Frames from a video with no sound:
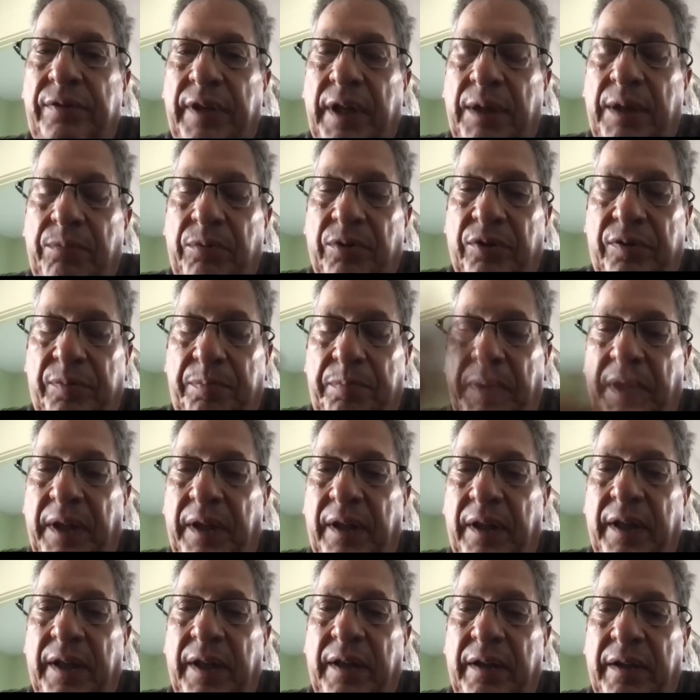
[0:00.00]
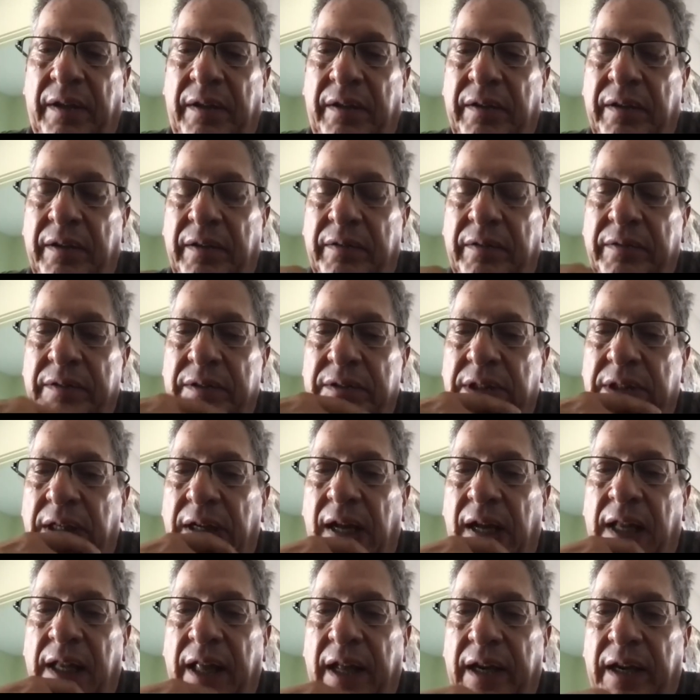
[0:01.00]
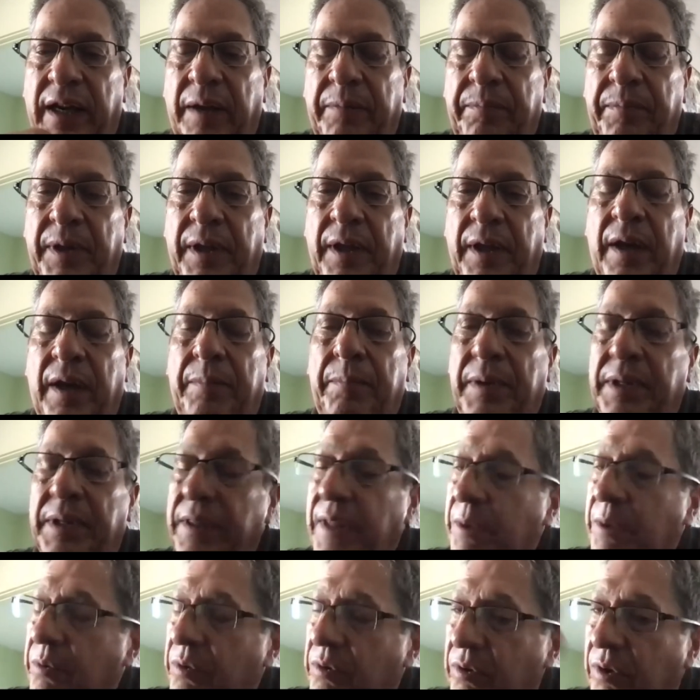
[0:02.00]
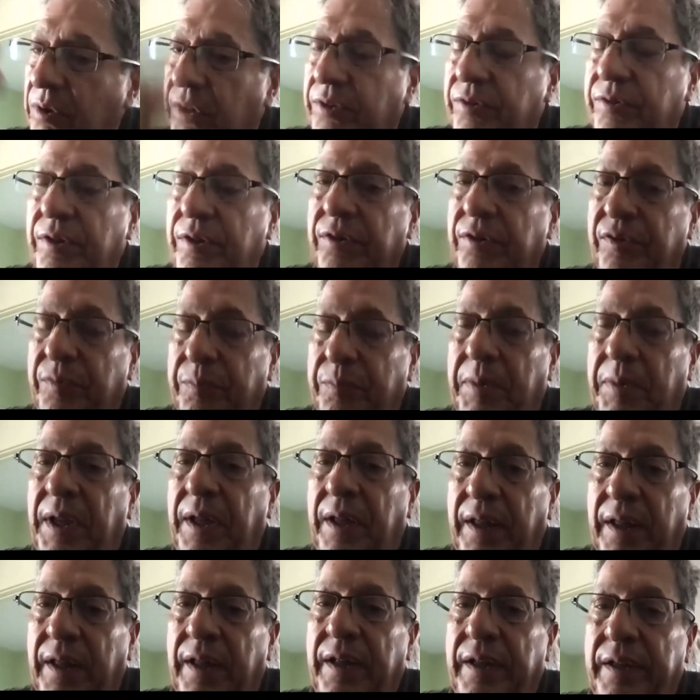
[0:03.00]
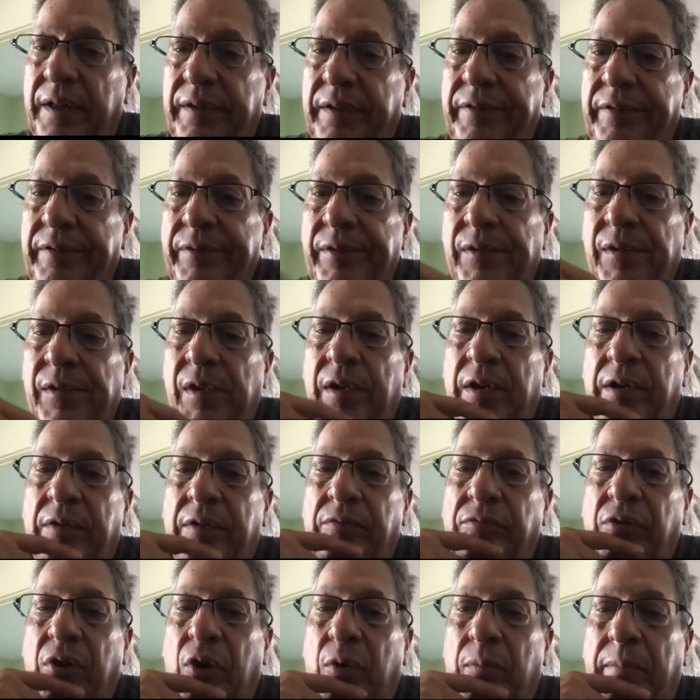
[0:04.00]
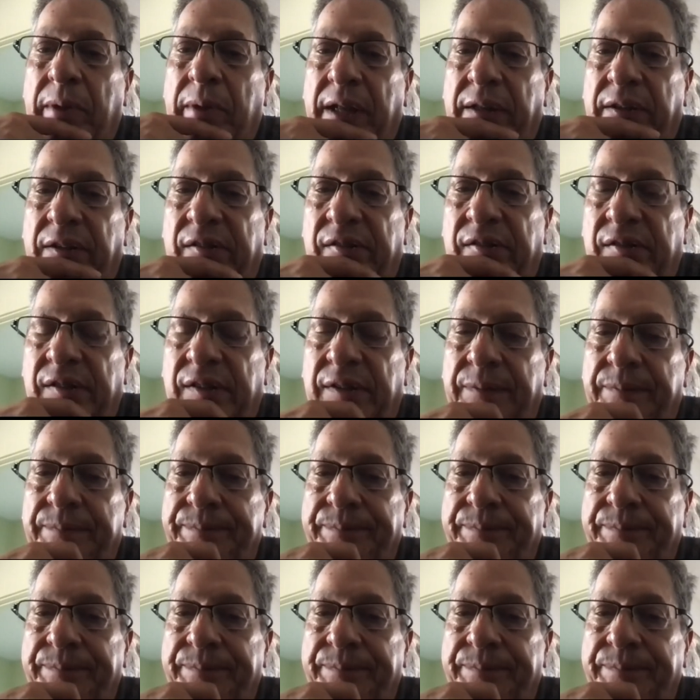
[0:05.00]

they were speaking Al-Arabiya, but they were also speaking Romance.